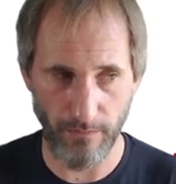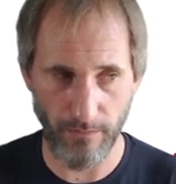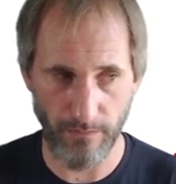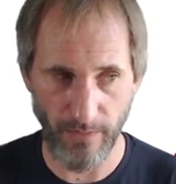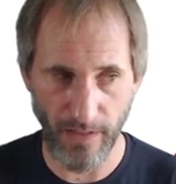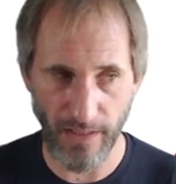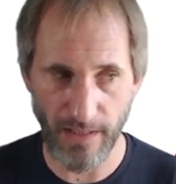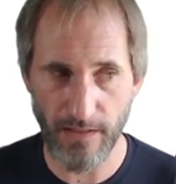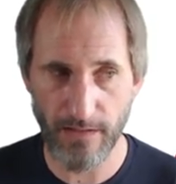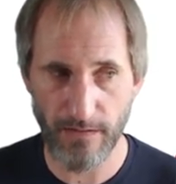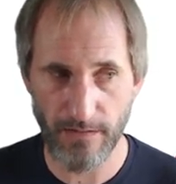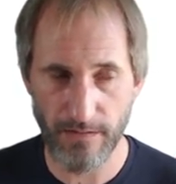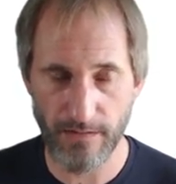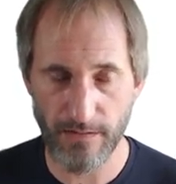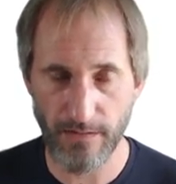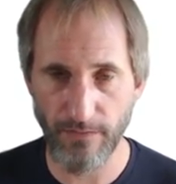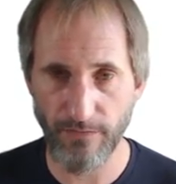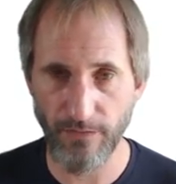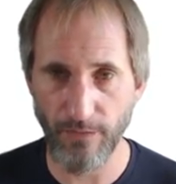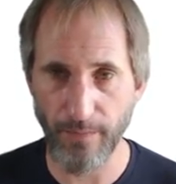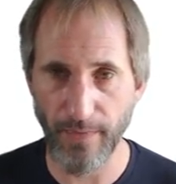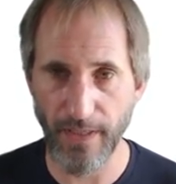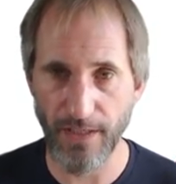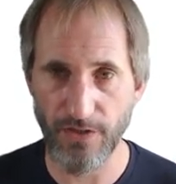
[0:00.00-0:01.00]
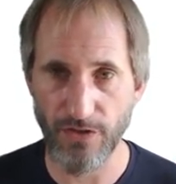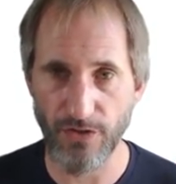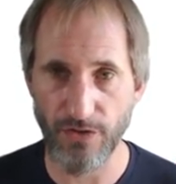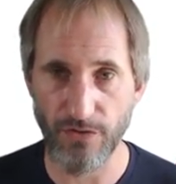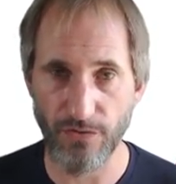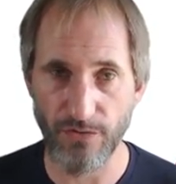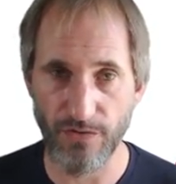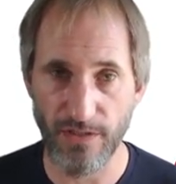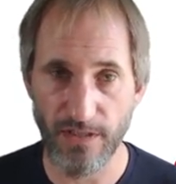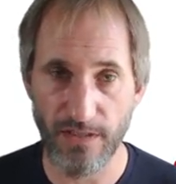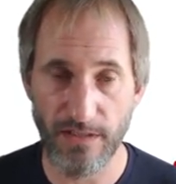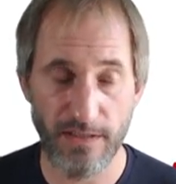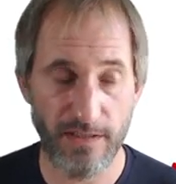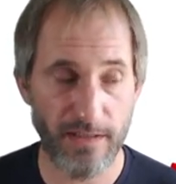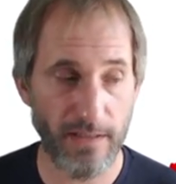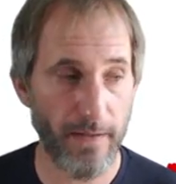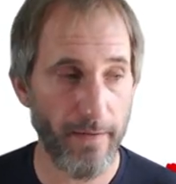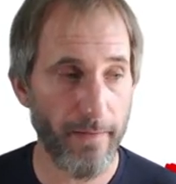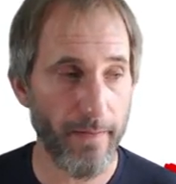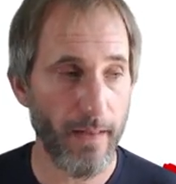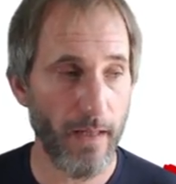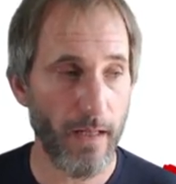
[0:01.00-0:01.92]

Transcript: write this information to disk